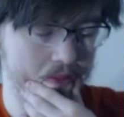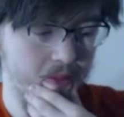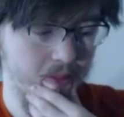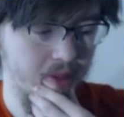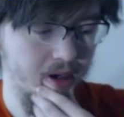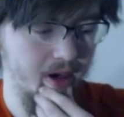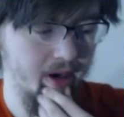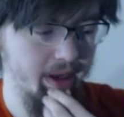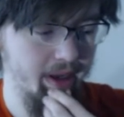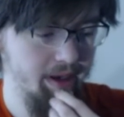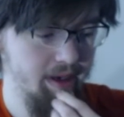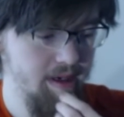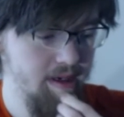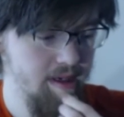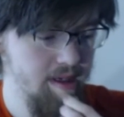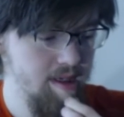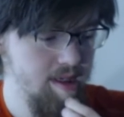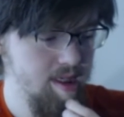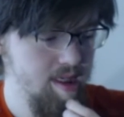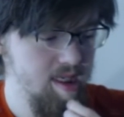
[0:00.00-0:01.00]
But
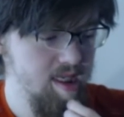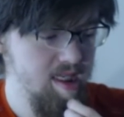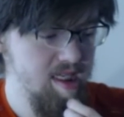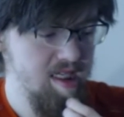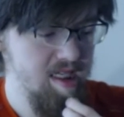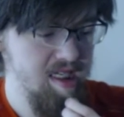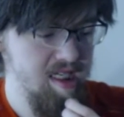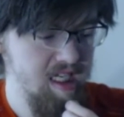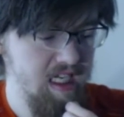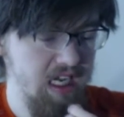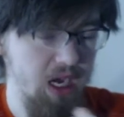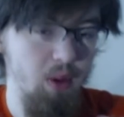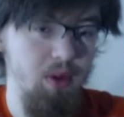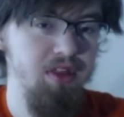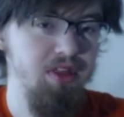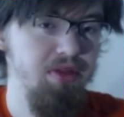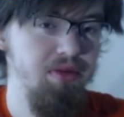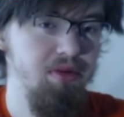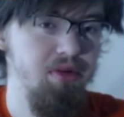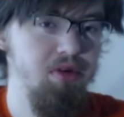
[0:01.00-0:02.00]

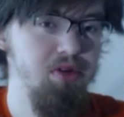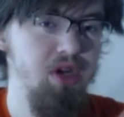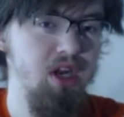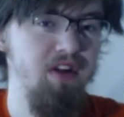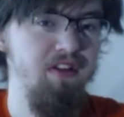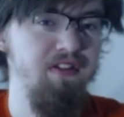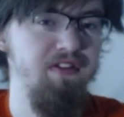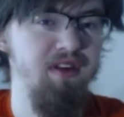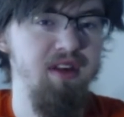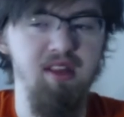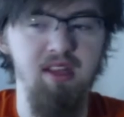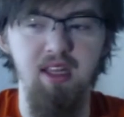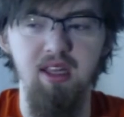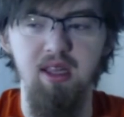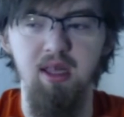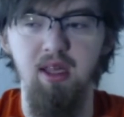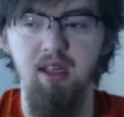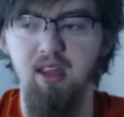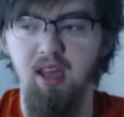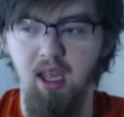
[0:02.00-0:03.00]
going through trying to fix these
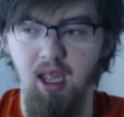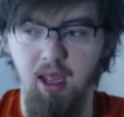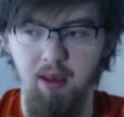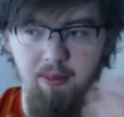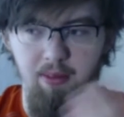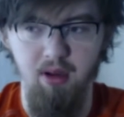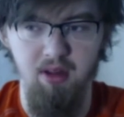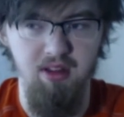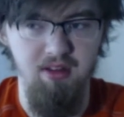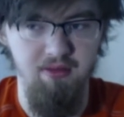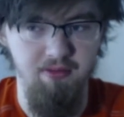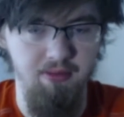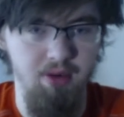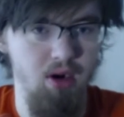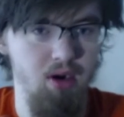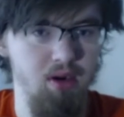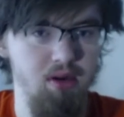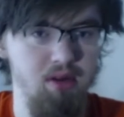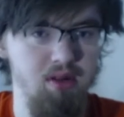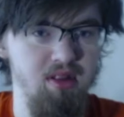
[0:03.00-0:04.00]
things, like I bought some
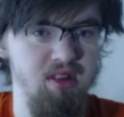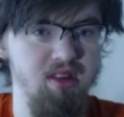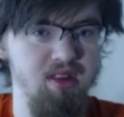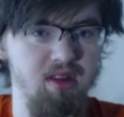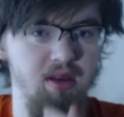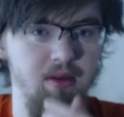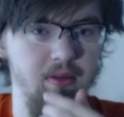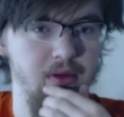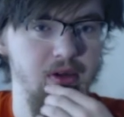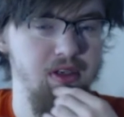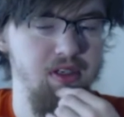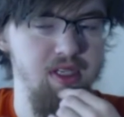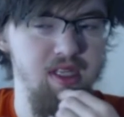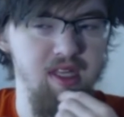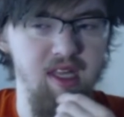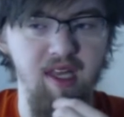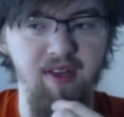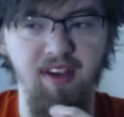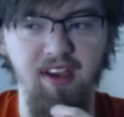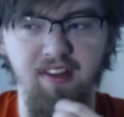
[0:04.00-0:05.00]
parts. I'm gonna
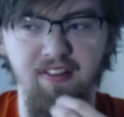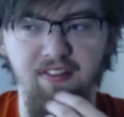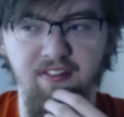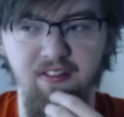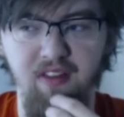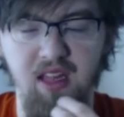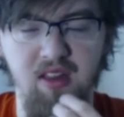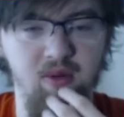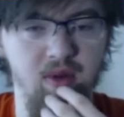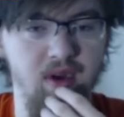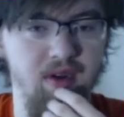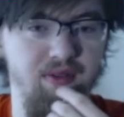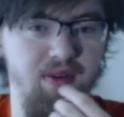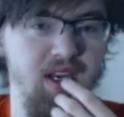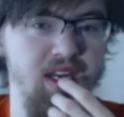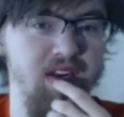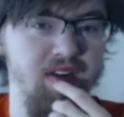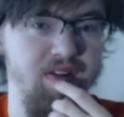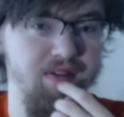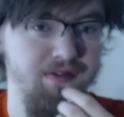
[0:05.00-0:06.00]
see if I can fix whatever I
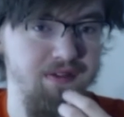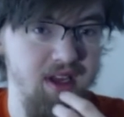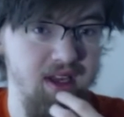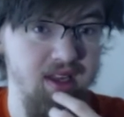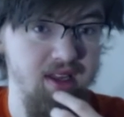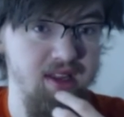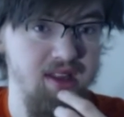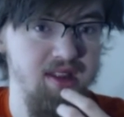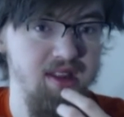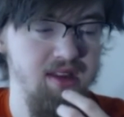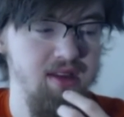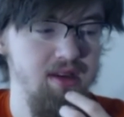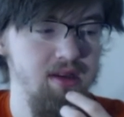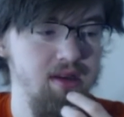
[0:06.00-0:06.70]
need to fix.